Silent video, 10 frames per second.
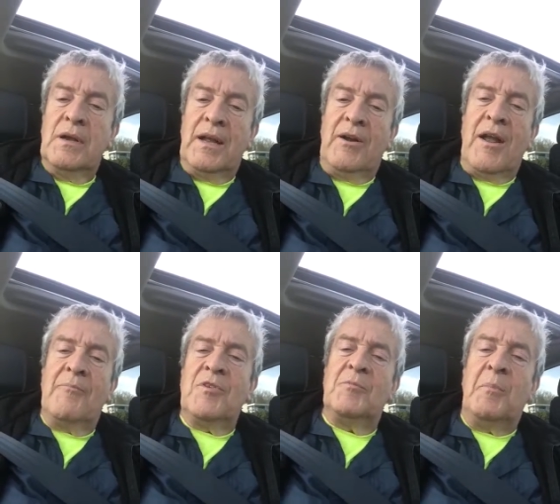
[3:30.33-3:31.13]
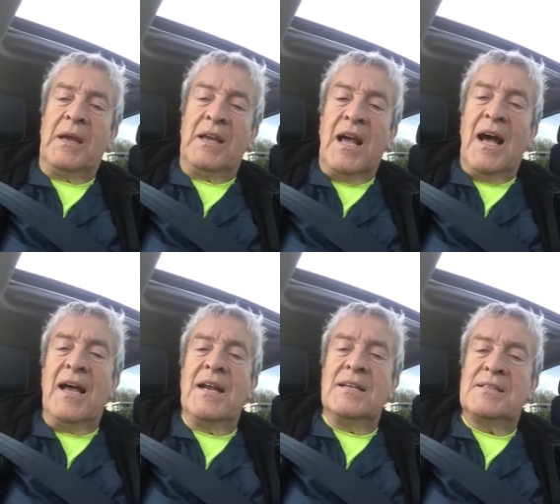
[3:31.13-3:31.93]
And I grabbed this big
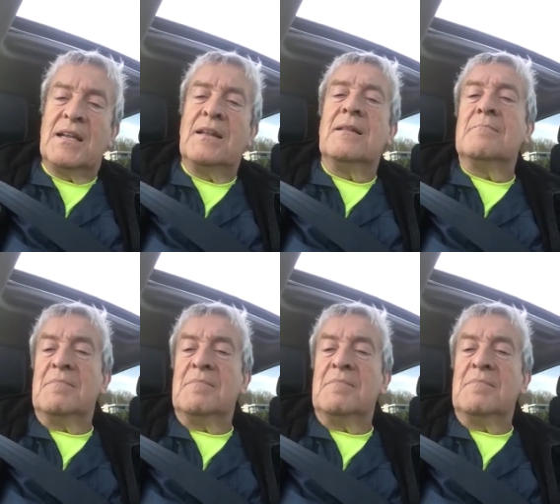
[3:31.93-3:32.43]
guy and I said,